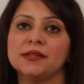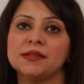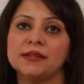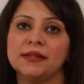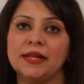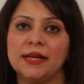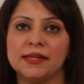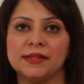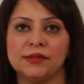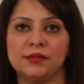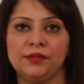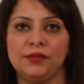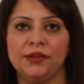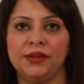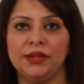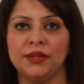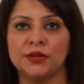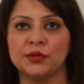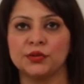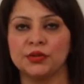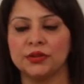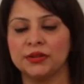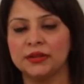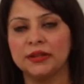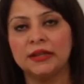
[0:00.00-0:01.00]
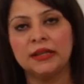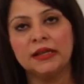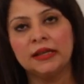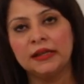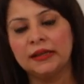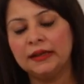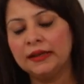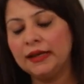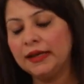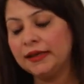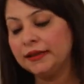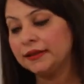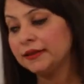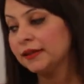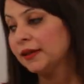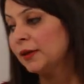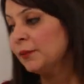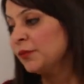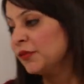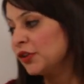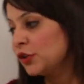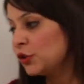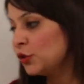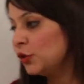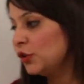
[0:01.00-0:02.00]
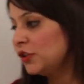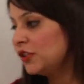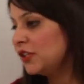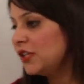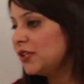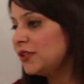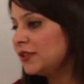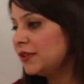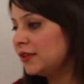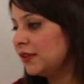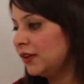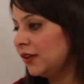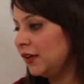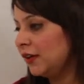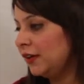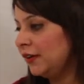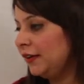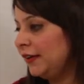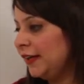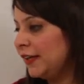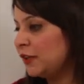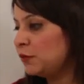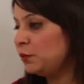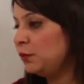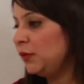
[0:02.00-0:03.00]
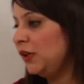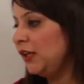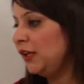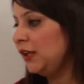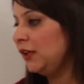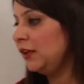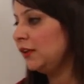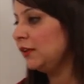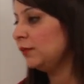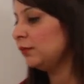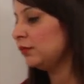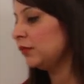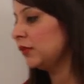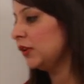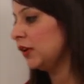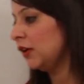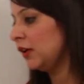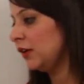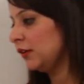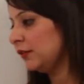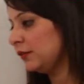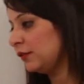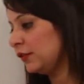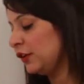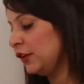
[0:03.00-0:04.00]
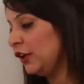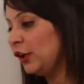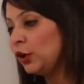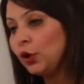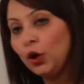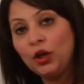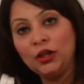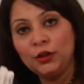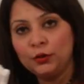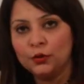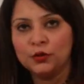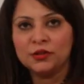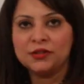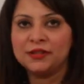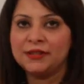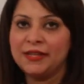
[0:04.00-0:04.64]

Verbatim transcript: this classification, right. So just uh, let me uh, recall those